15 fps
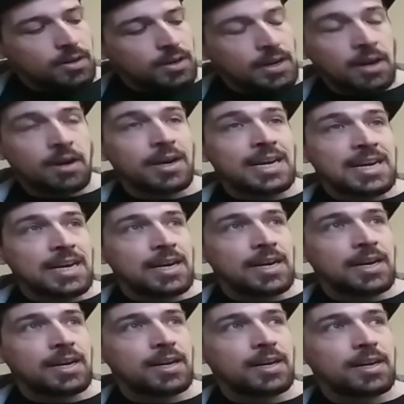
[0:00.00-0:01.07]
Yeah,
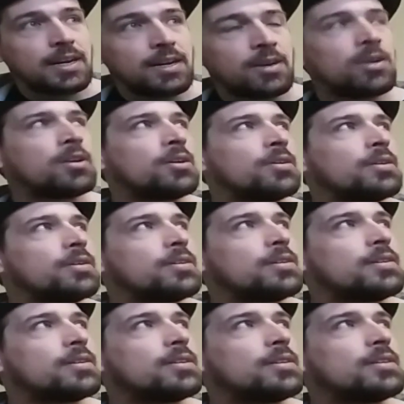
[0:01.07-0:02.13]
E, no, no,
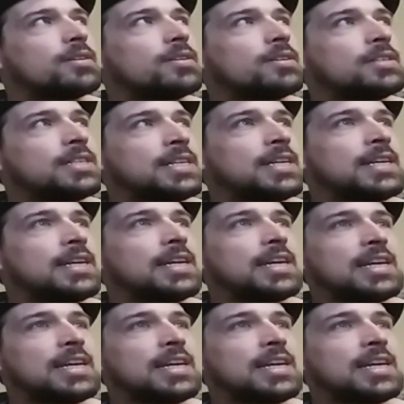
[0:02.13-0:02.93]
D,